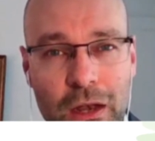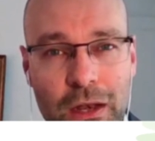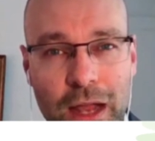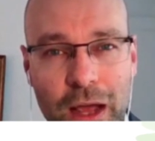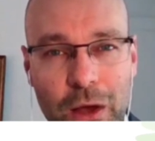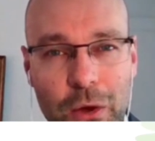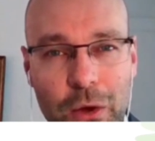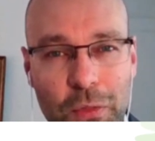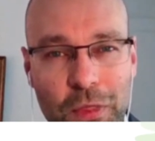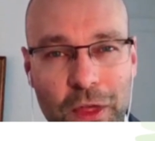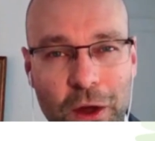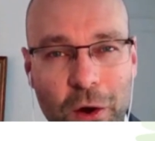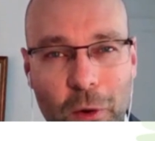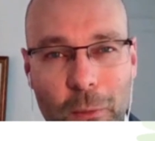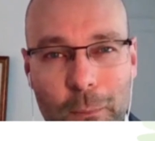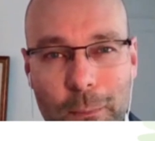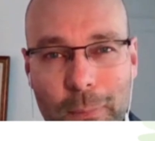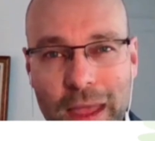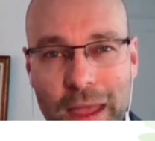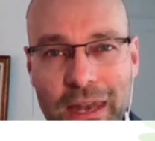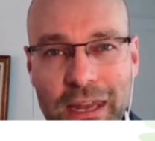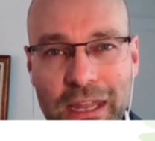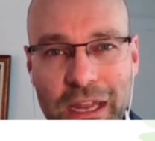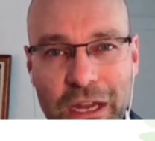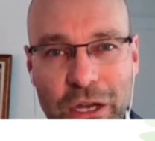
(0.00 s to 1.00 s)
Now, there are
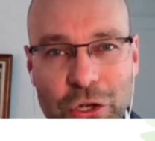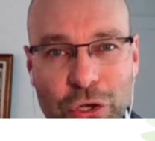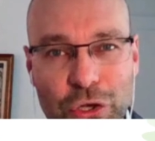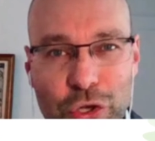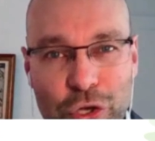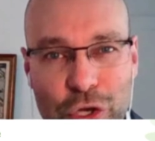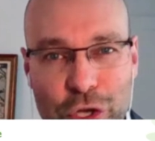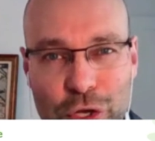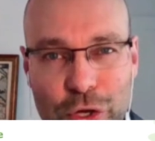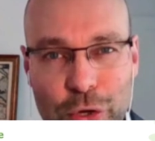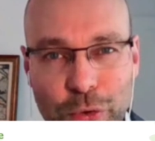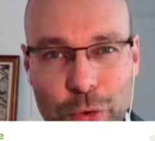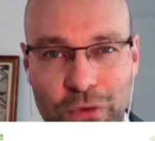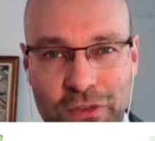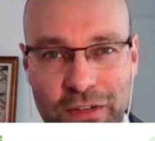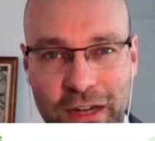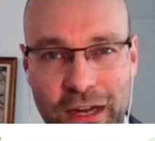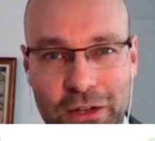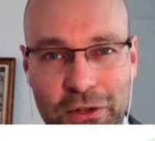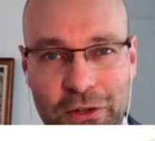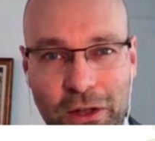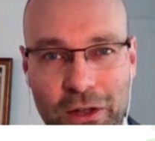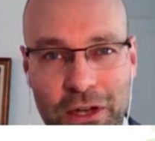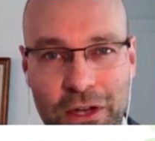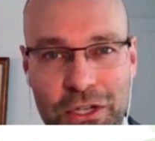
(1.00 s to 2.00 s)
many new
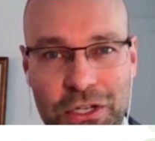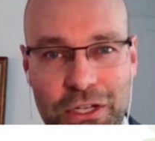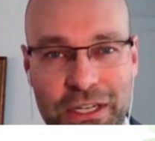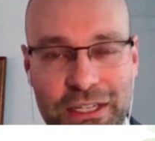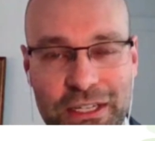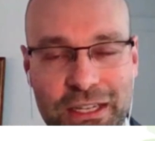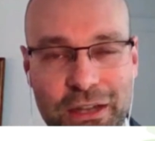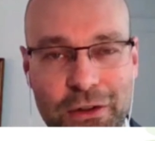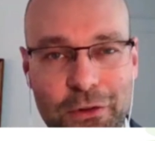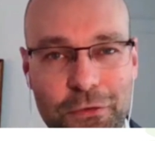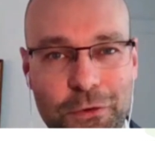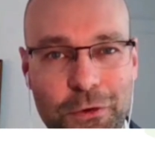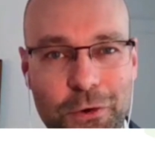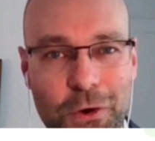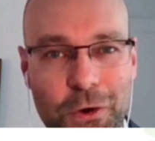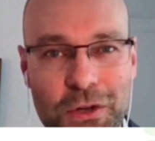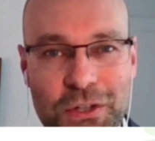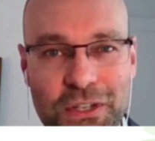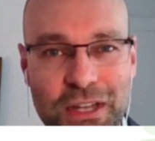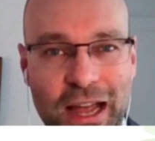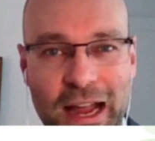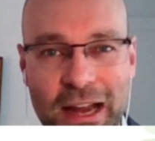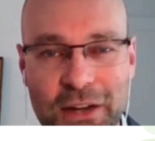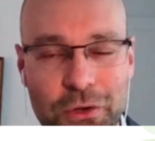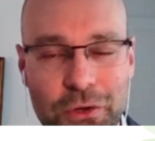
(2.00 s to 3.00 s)
technologies. And of
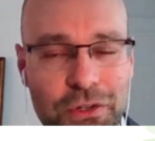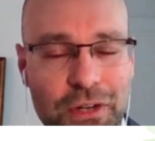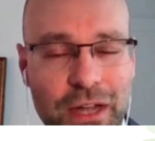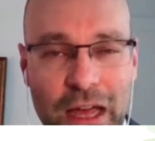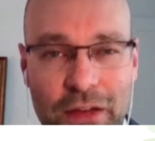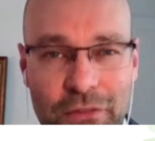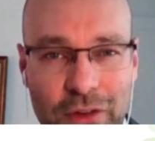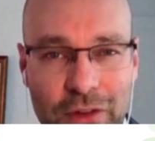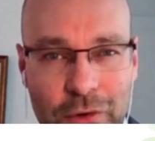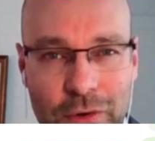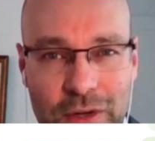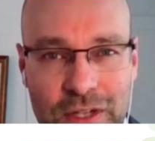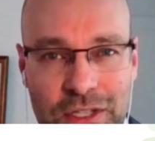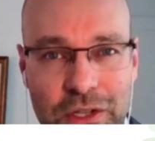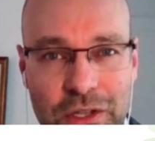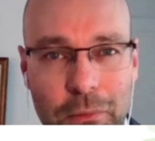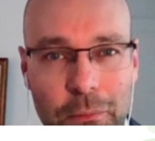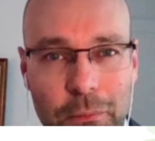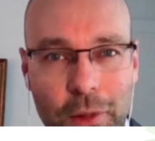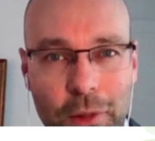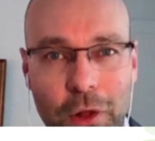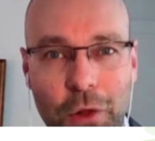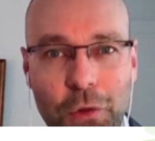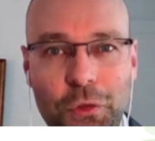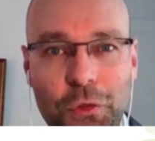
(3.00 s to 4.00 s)
course, I don't have a
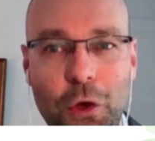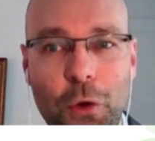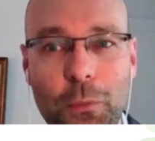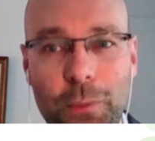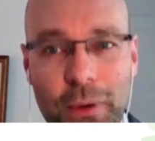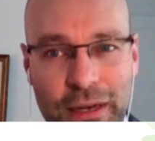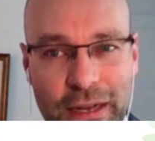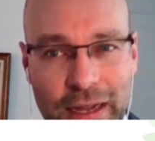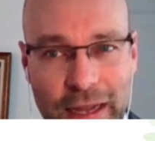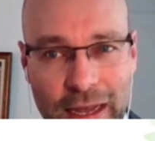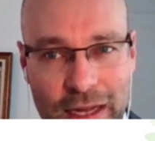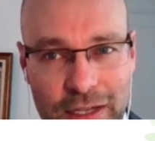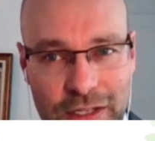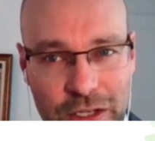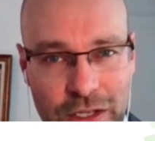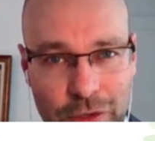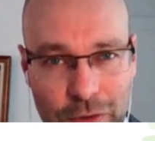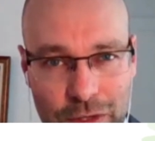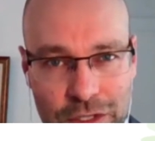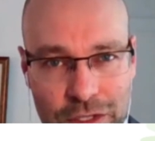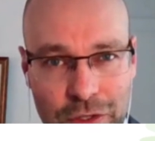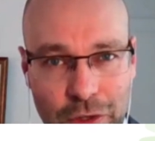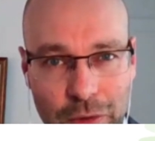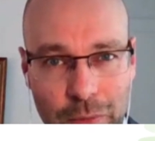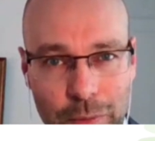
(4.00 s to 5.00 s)
crystal ball. Nobody has a
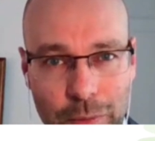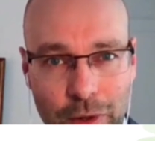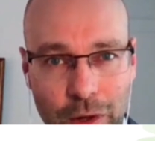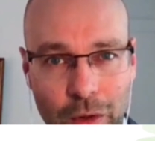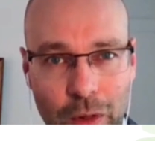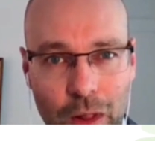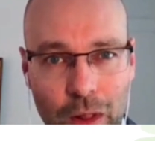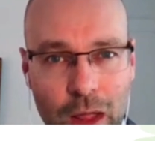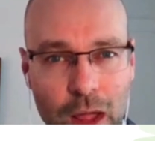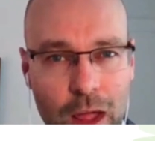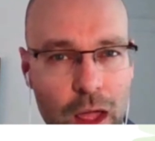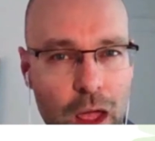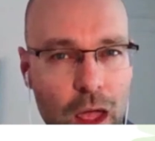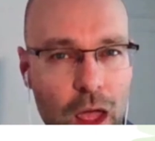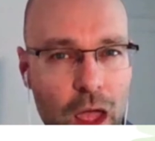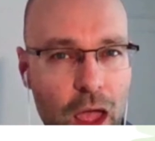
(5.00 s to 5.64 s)
crystal ball.